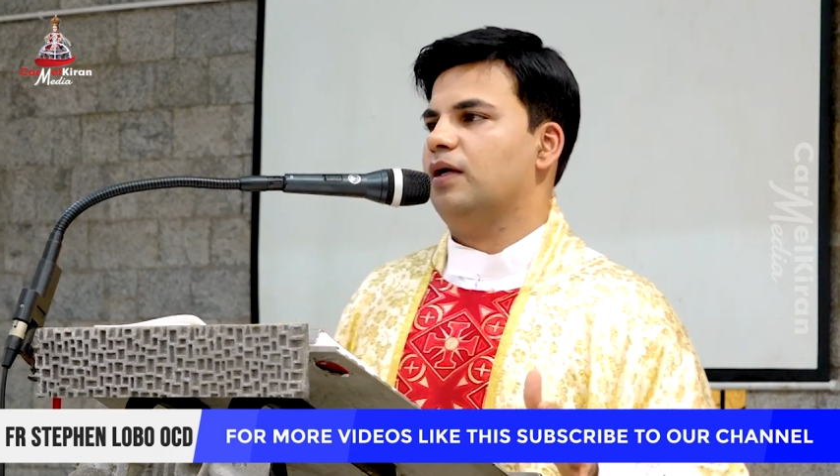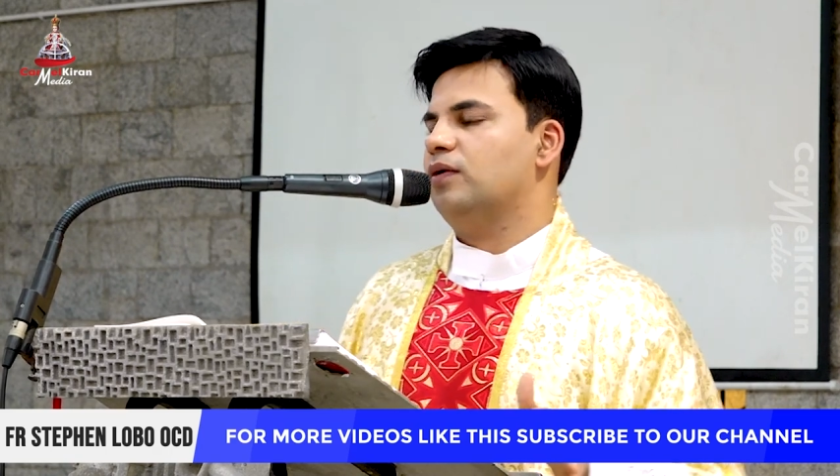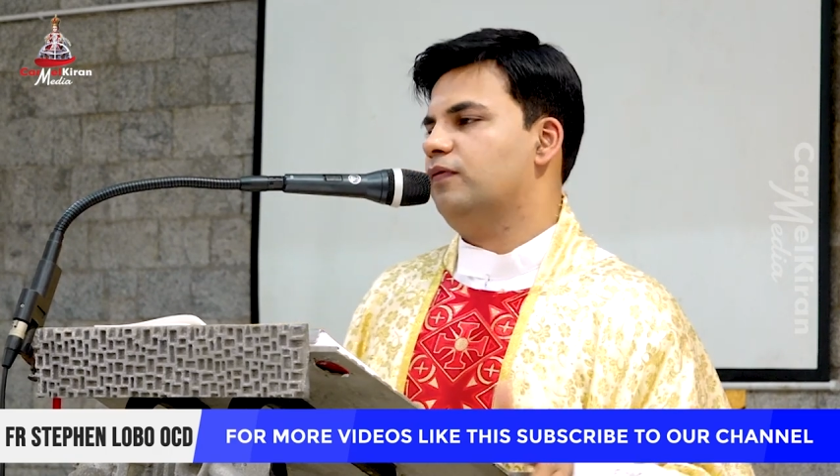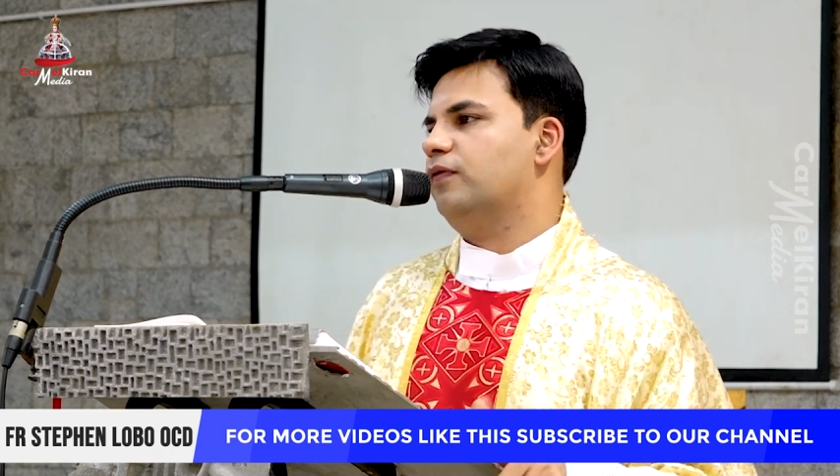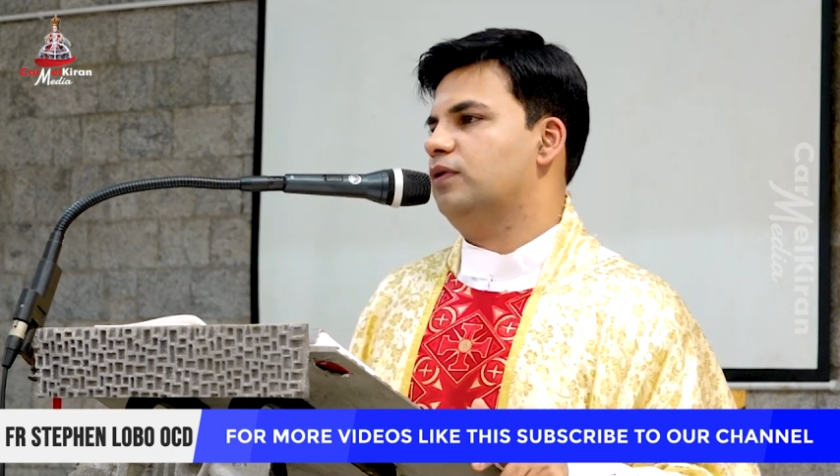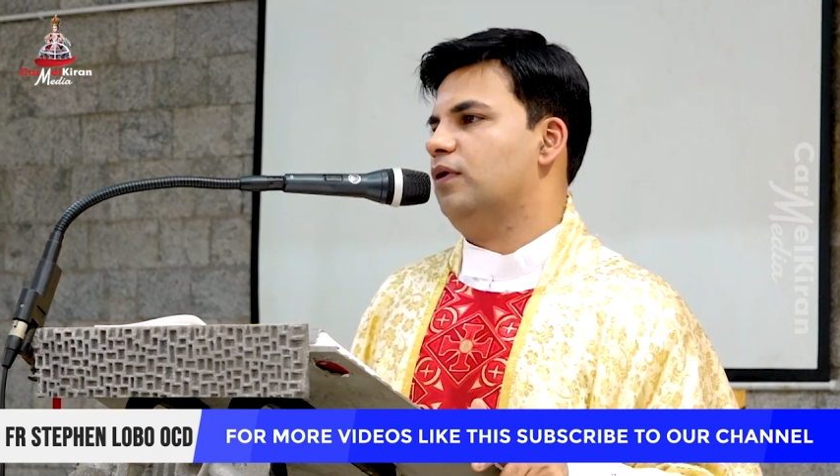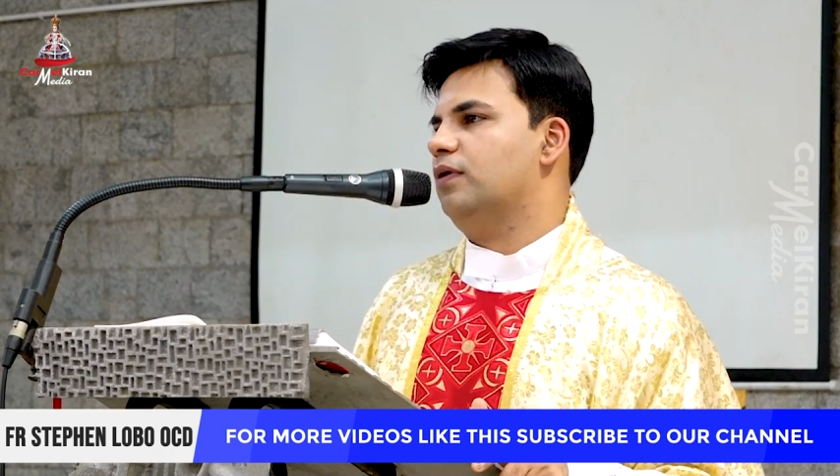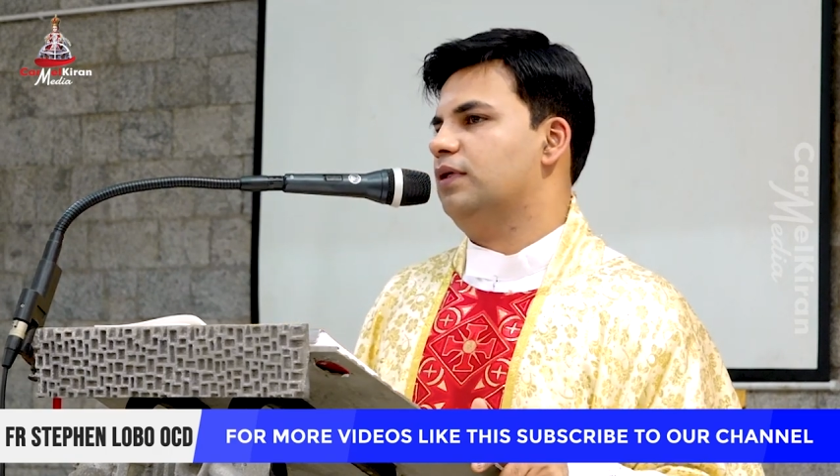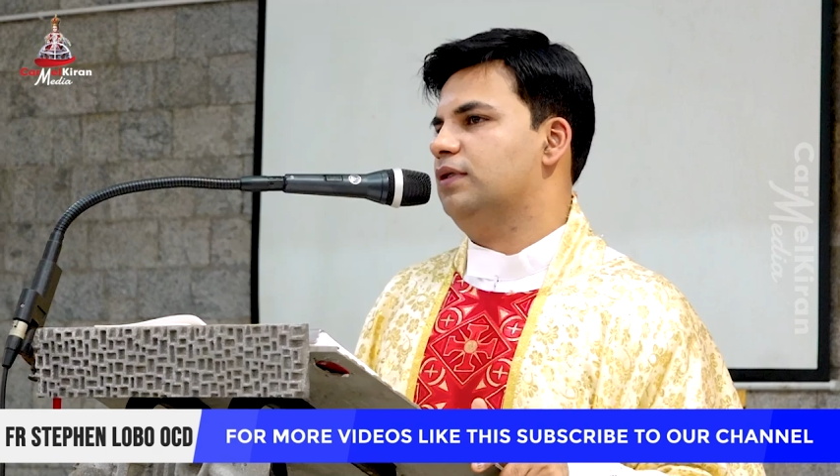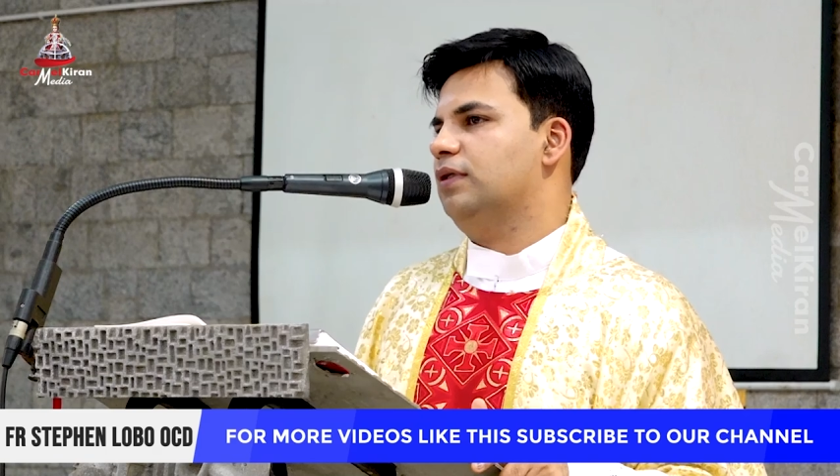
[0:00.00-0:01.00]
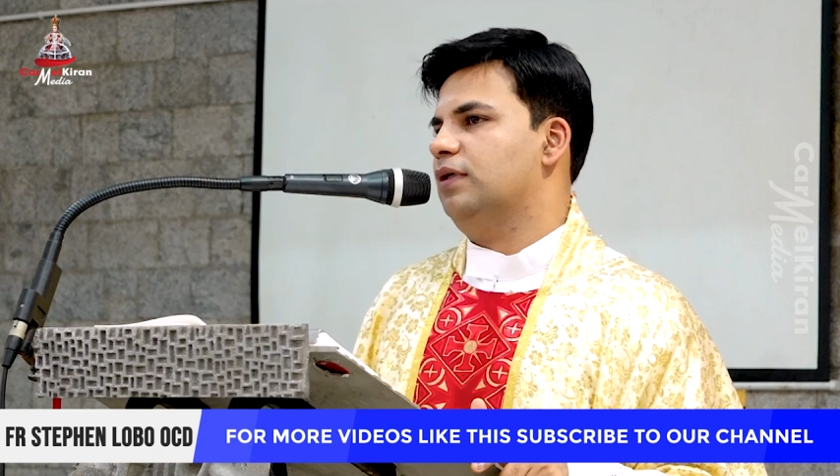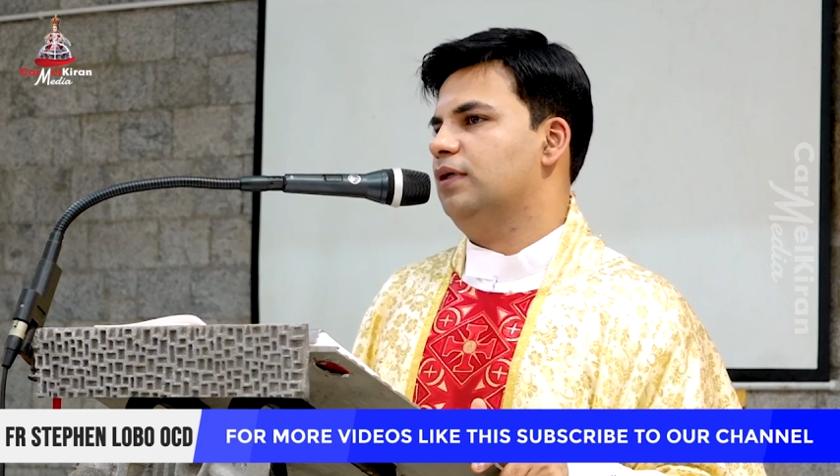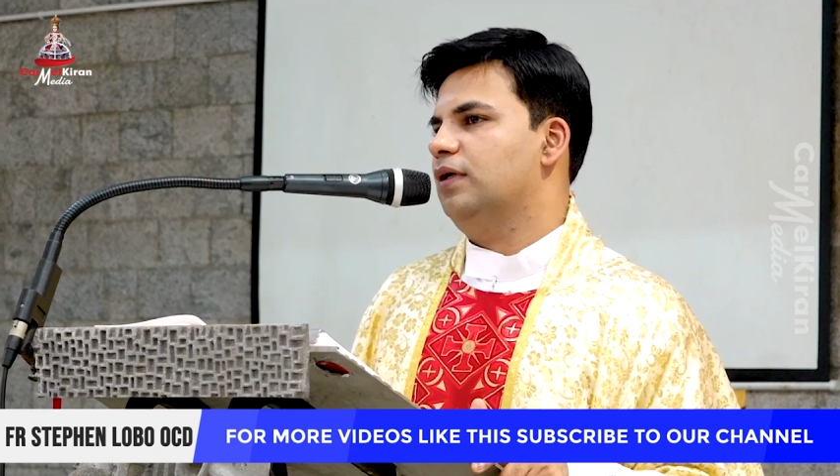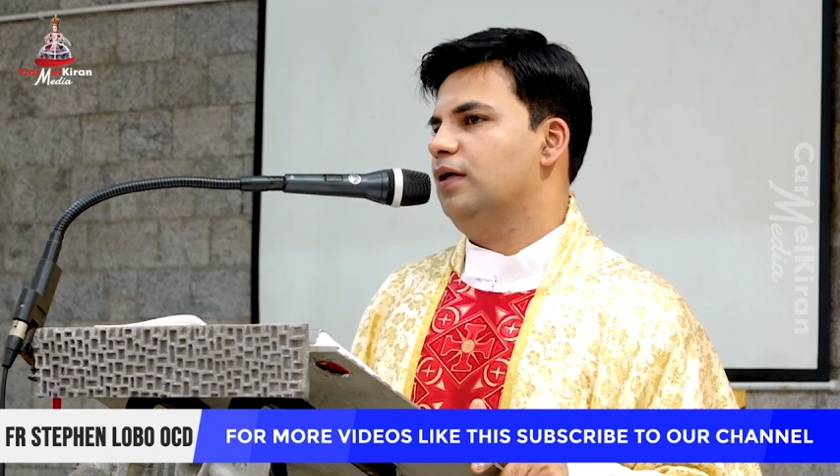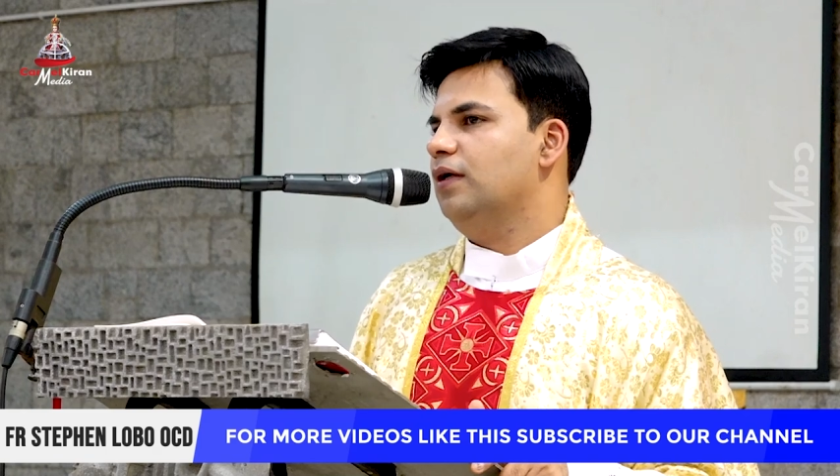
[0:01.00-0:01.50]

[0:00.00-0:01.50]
kind of authority.